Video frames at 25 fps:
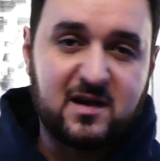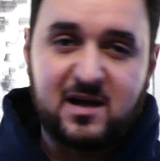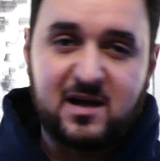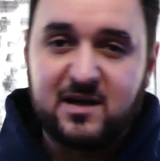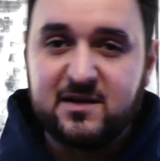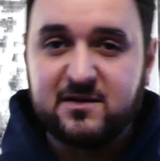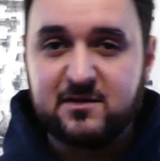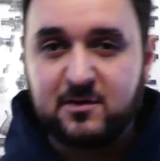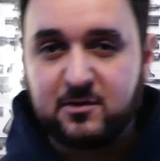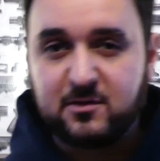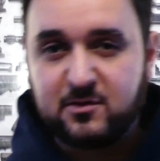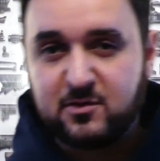I
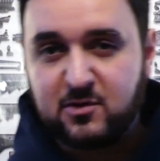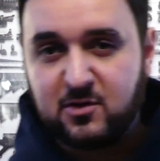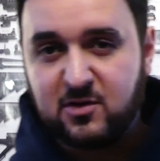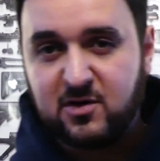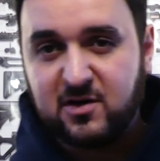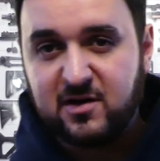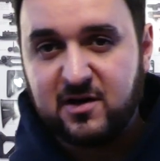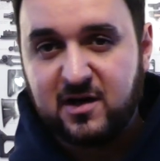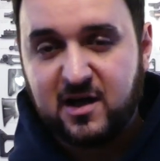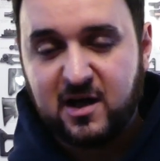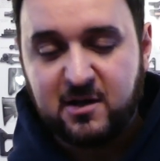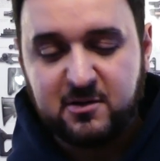don't
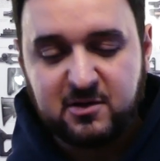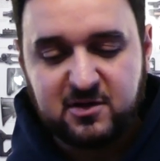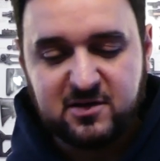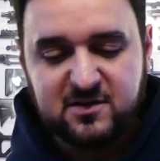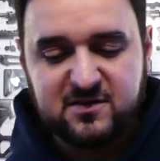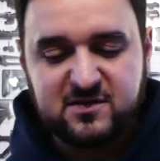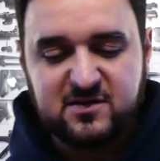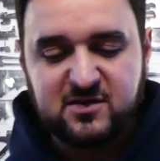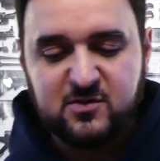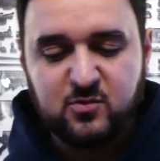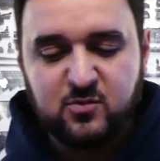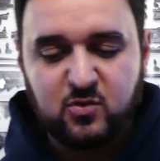know. I'm going to
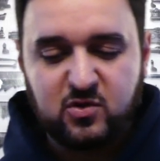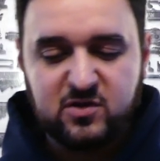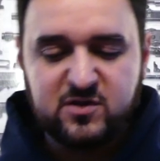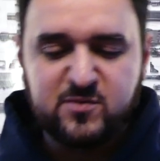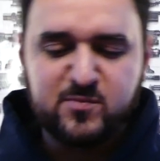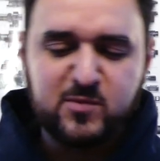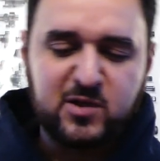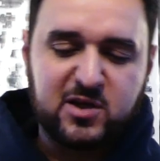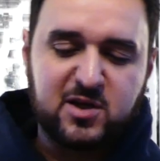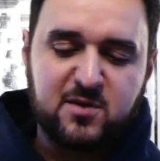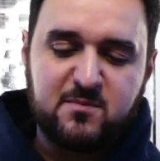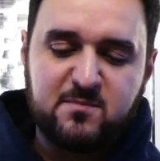see what's
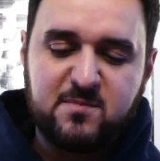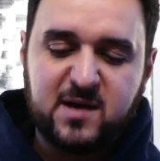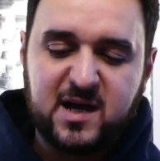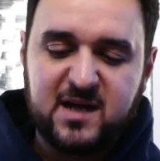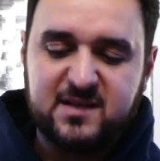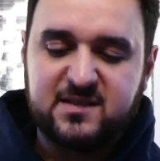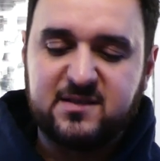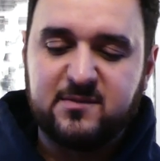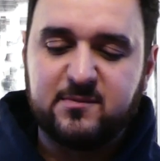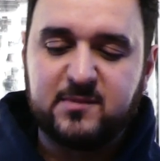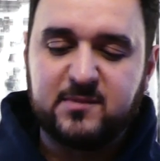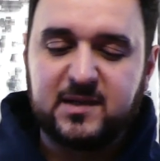my
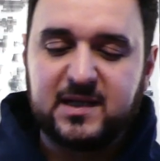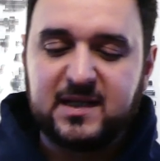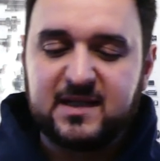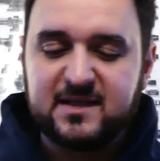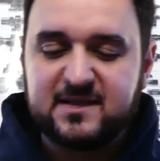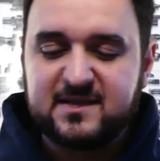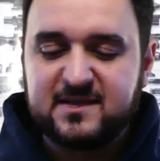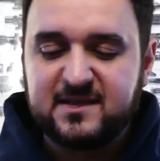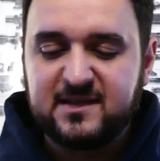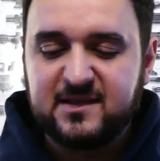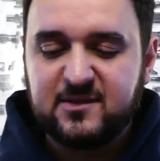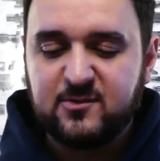
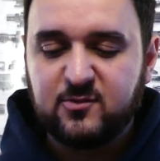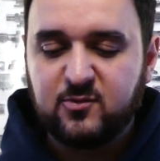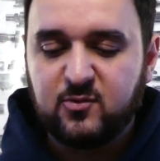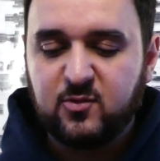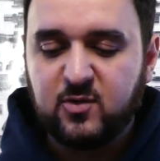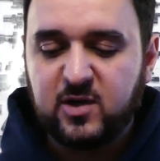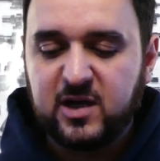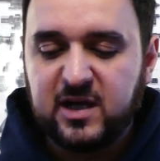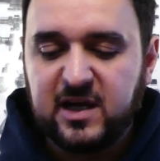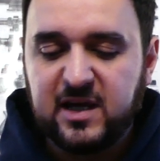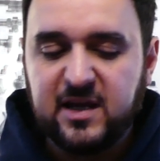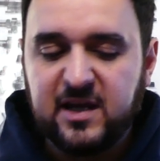compatibility
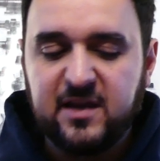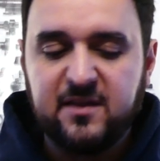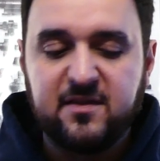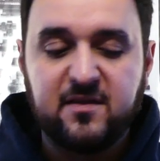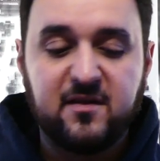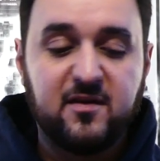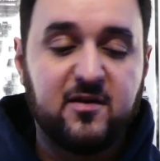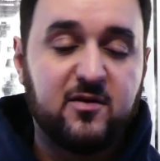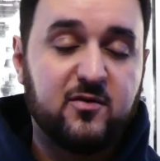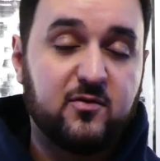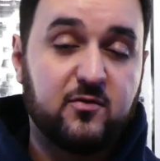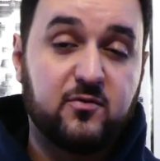with
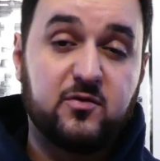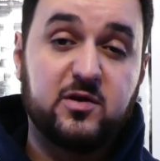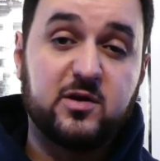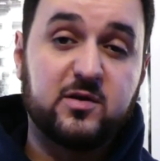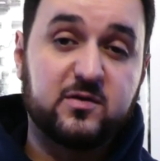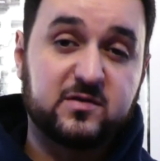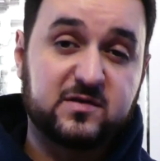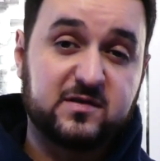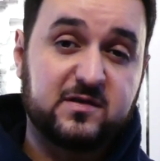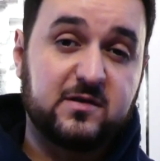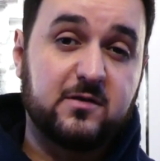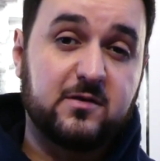
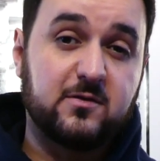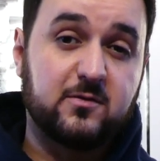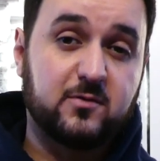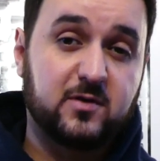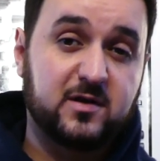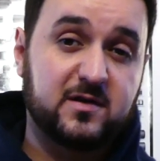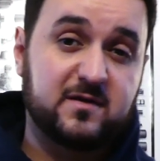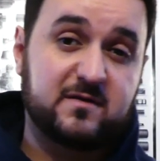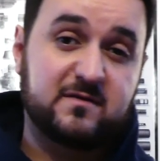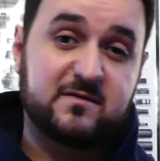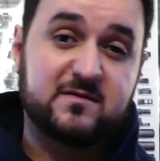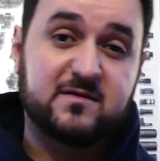real steel
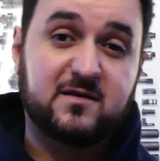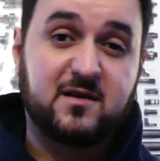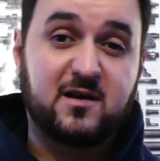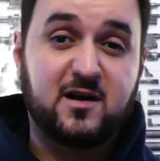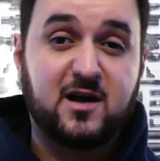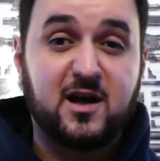ones.